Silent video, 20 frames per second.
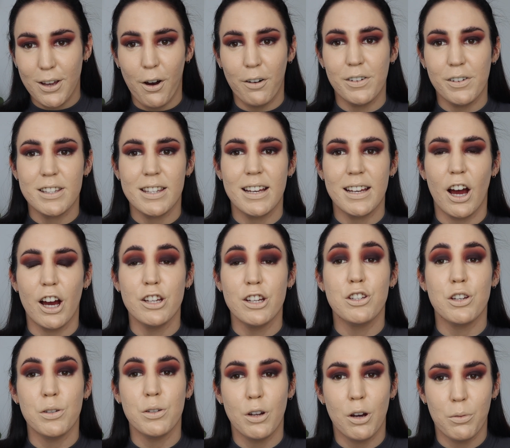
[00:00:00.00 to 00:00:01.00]
Obviously, I
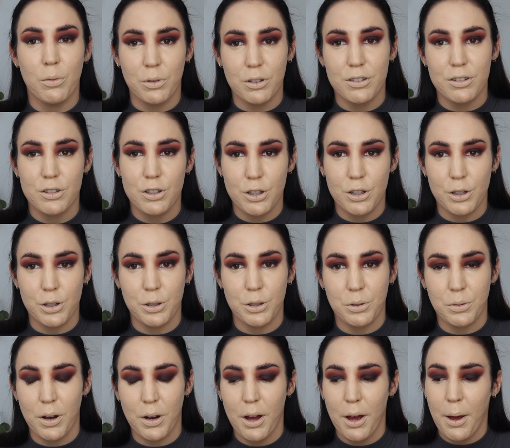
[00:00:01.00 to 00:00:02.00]
do not want
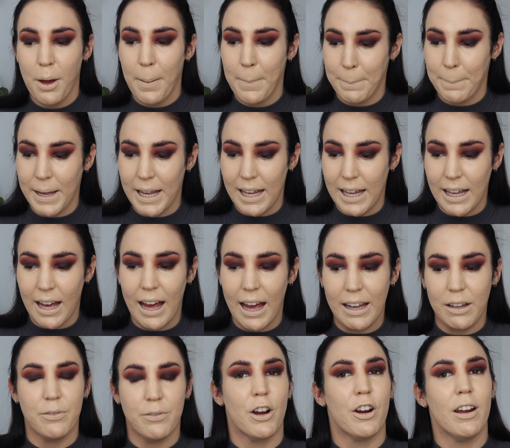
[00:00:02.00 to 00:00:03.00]
to be
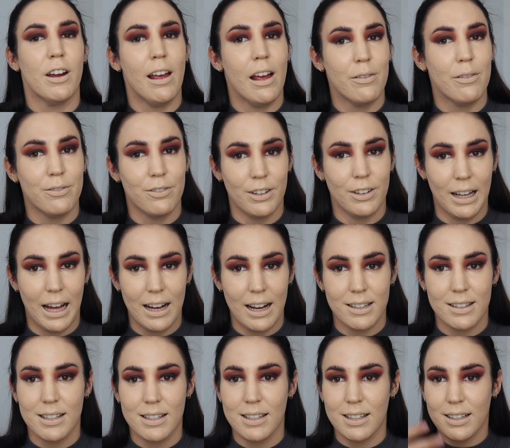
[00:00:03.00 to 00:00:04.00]
a very
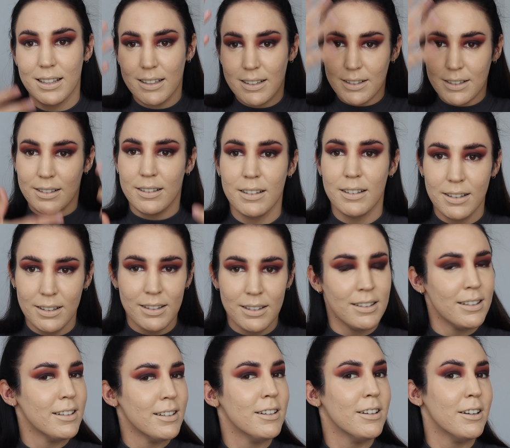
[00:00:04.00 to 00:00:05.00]
flat,
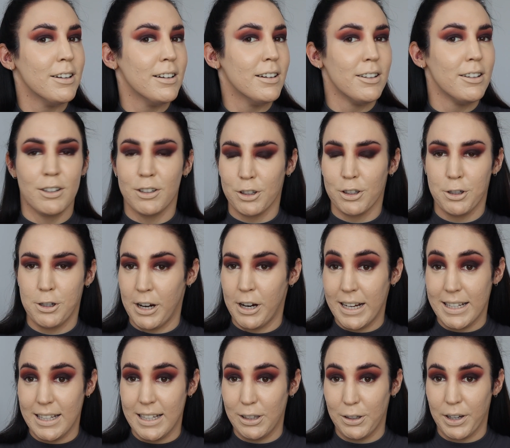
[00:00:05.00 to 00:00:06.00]

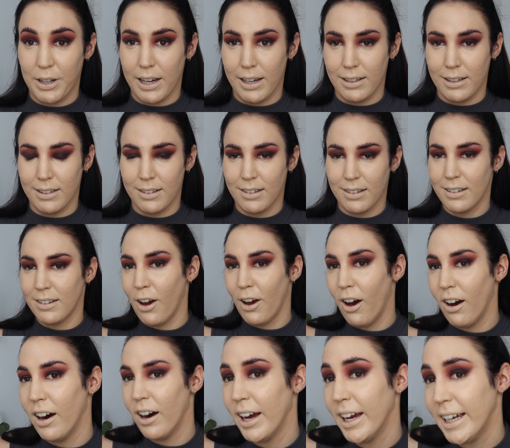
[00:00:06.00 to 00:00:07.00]
crazy looking
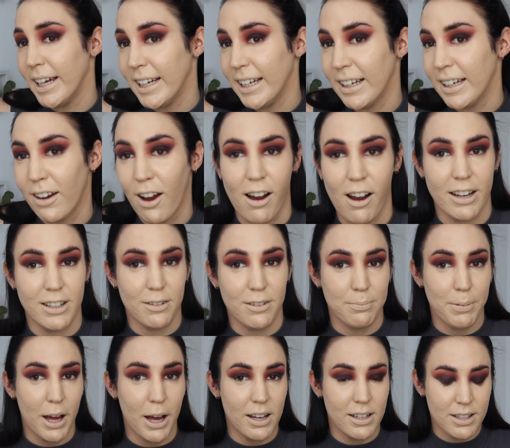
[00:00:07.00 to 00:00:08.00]
eye kind of
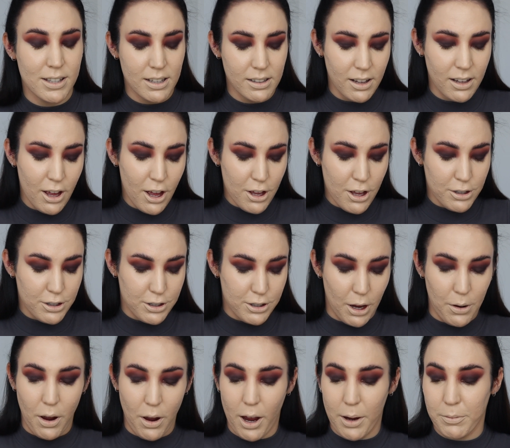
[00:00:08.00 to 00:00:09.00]
person, so
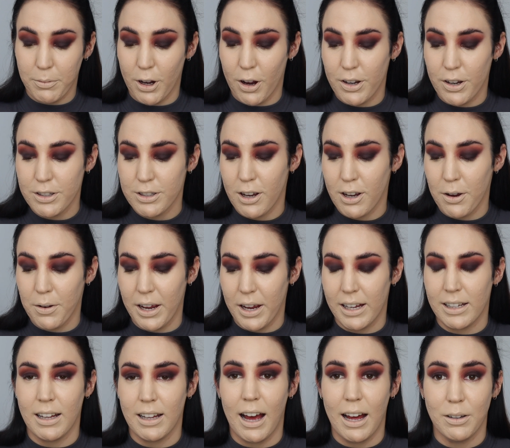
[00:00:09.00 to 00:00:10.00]
I'm going to go
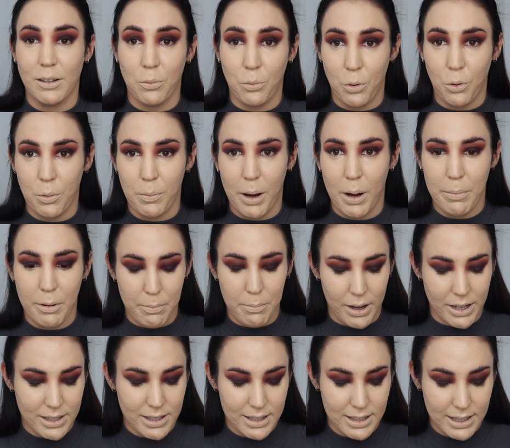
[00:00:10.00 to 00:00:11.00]
in and warm up
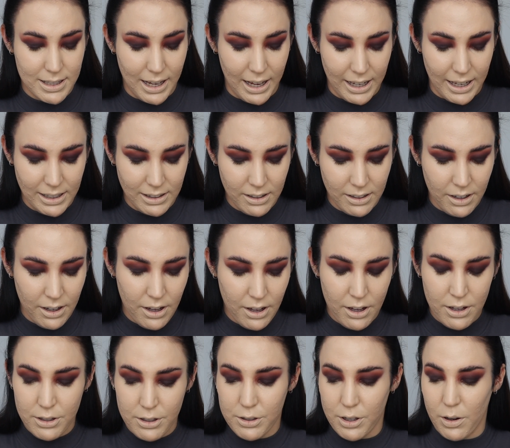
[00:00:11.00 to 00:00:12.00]
my skin.
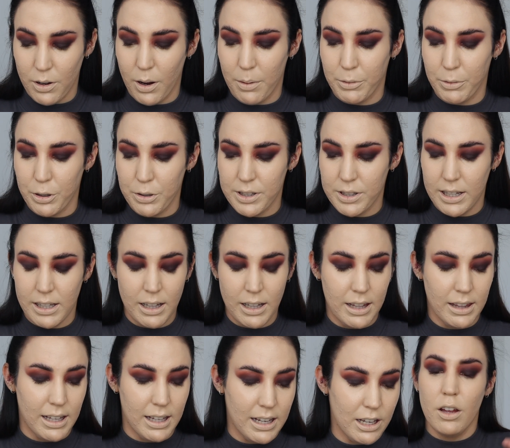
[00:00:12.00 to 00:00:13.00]
So I'm using
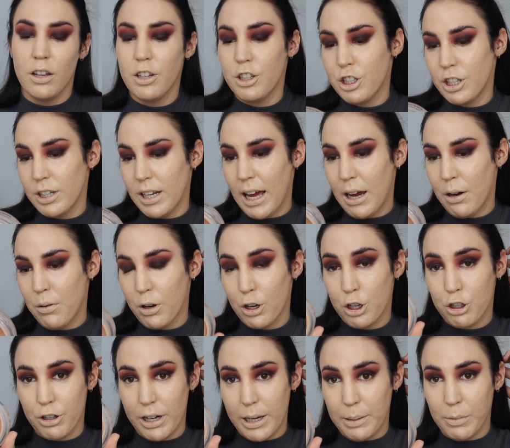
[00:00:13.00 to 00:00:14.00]
the Chanel
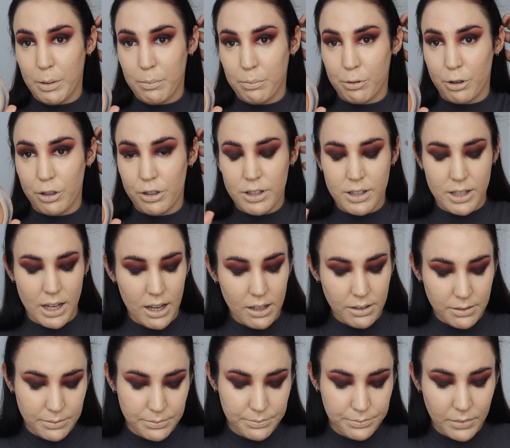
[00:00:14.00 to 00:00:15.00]
Cream Bronzer,
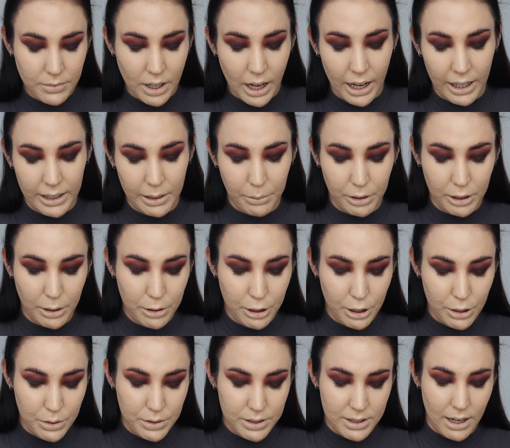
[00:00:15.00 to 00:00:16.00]
and I'm going to
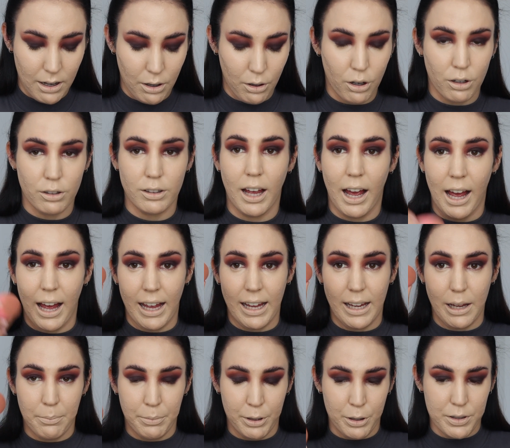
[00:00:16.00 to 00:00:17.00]
use that on
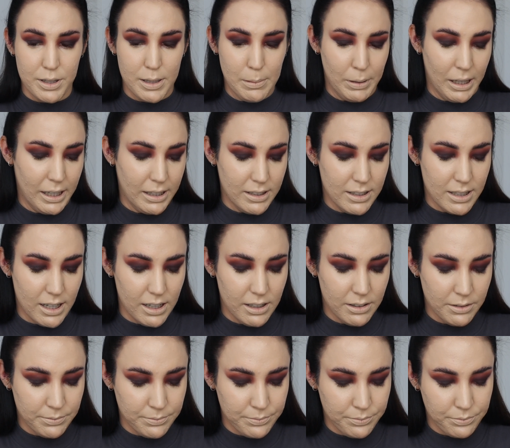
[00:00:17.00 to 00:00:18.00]
a beauty blender.
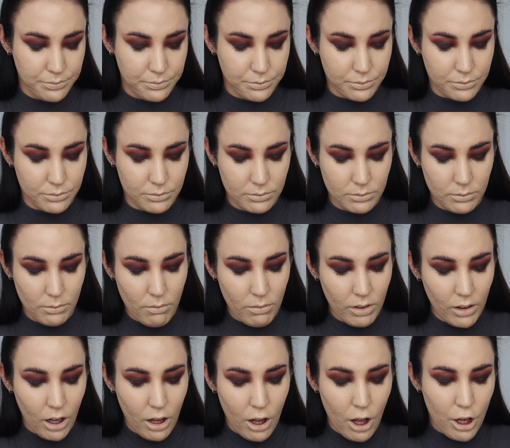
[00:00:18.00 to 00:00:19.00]

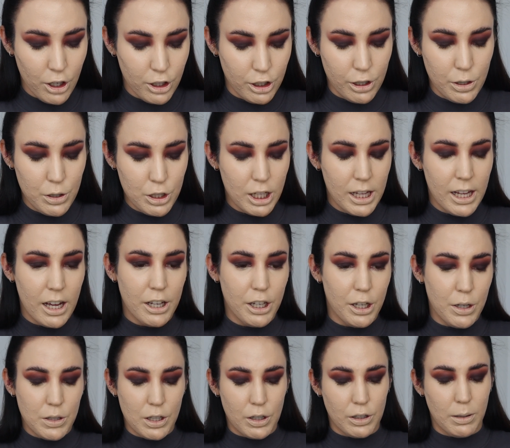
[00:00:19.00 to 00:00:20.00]
Usually I
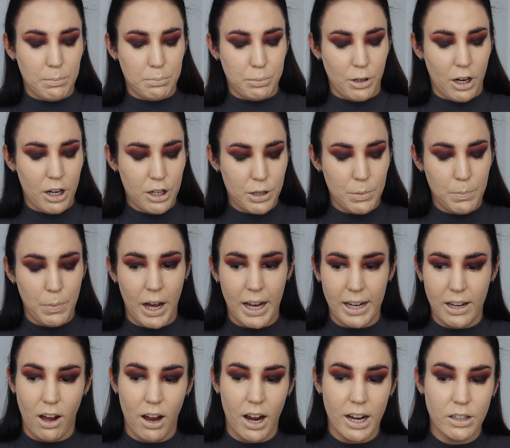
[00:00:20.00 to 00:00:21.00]
use it on a brush, but I
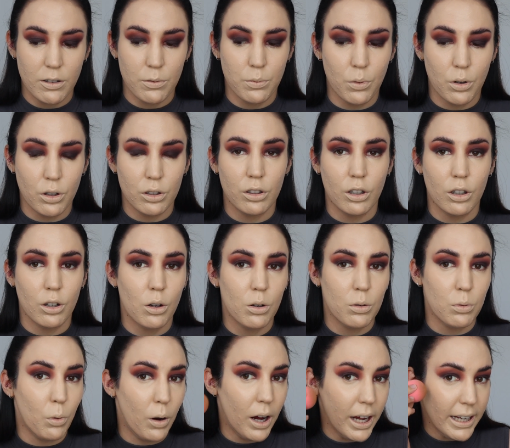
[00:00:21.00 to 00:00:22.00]
kind of want
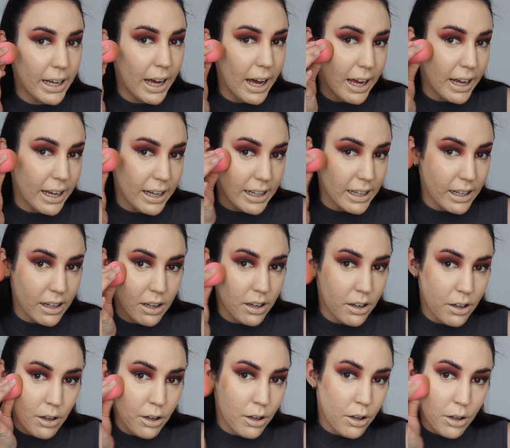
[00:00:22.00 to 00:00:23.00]
quite a,
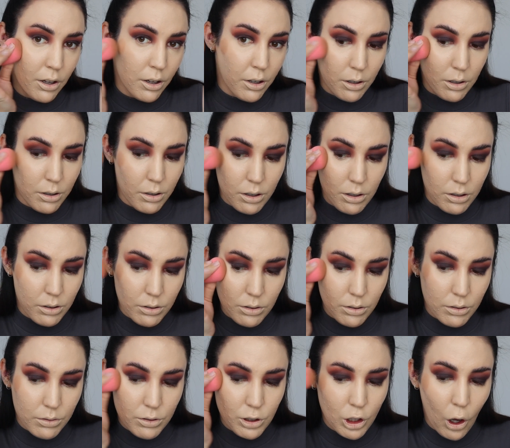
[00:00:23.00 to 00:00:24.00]

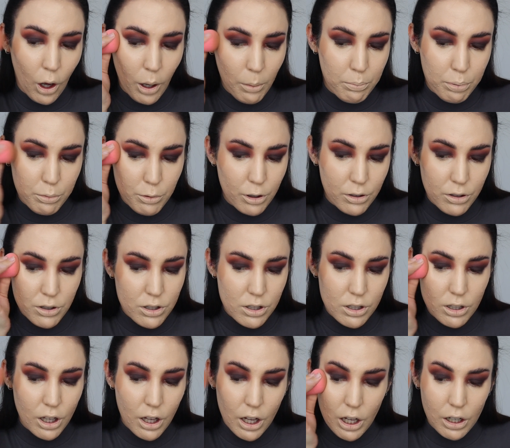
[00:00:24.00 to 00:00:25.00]
not a bronze
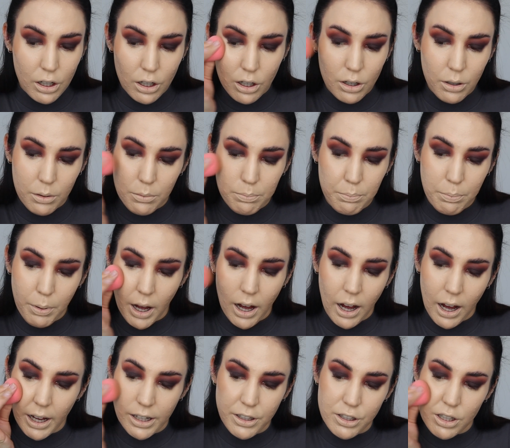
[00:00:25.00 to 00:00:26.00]
look, but
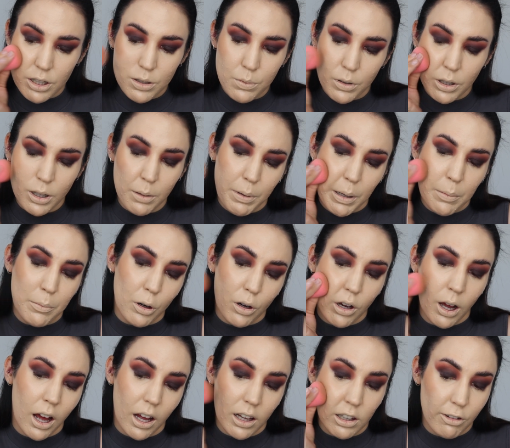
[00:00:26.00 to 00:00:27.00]
I just want a bit more
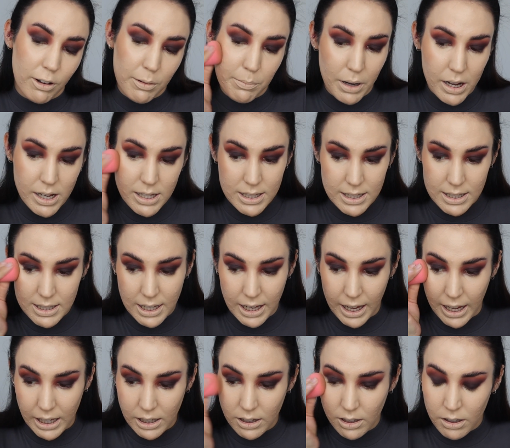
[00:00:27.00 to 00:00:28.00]
colour in my
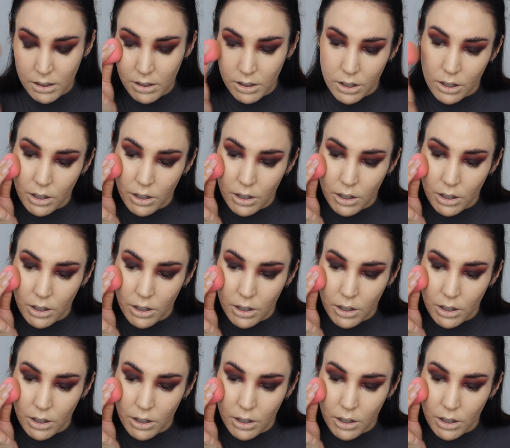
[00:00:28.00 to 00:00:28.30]
skin.